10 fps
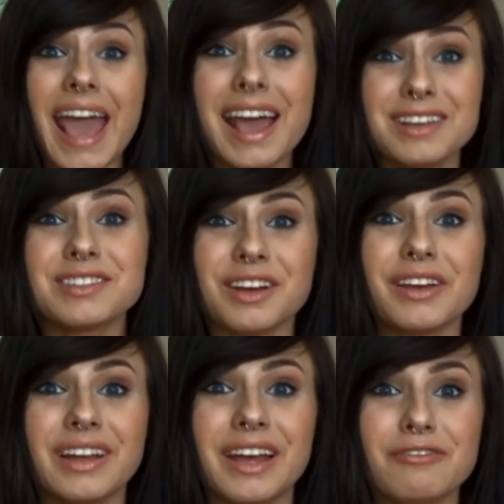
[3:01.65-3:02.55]
hey, I just saw
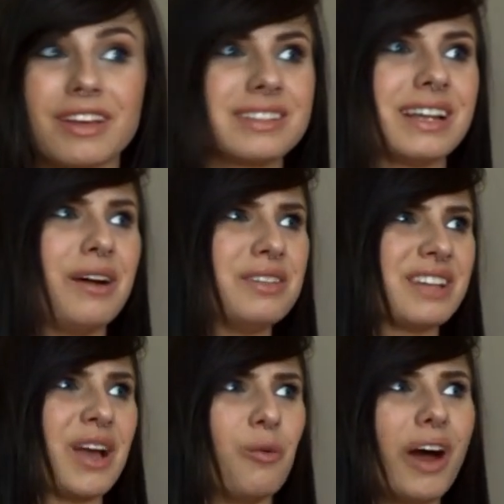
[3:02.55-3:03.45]
you on Netflix, and I was
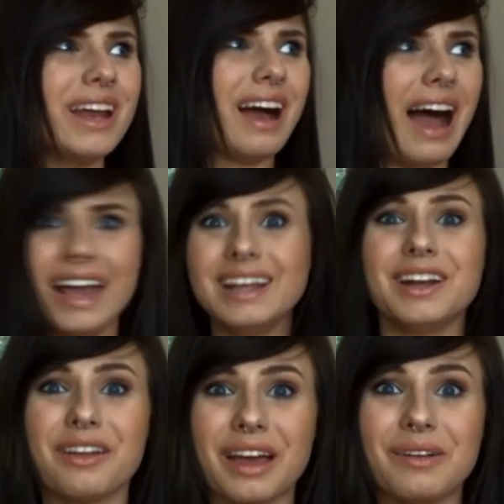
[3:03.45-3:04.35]
like, what? I didn't
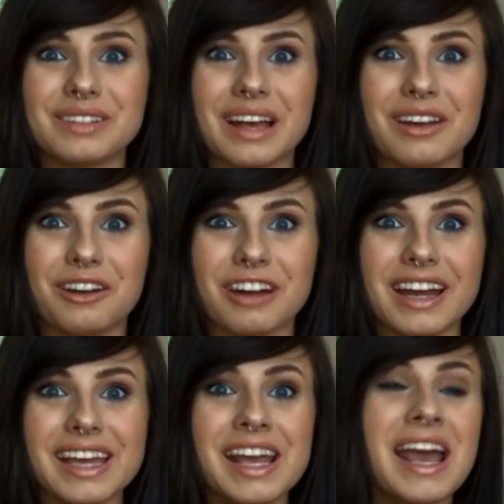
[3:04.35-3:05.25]
know that was out
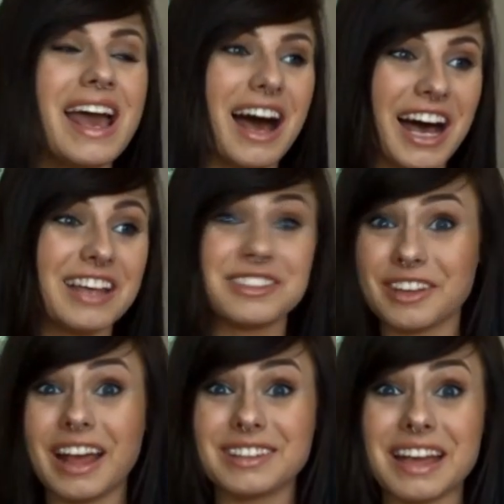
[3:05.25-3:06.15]
already. Uh, so
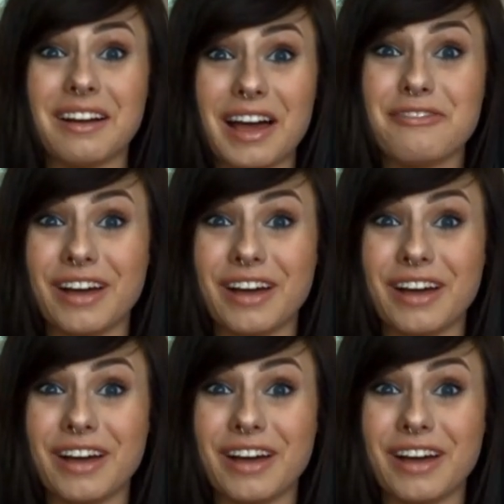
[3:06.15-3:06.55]
that's how I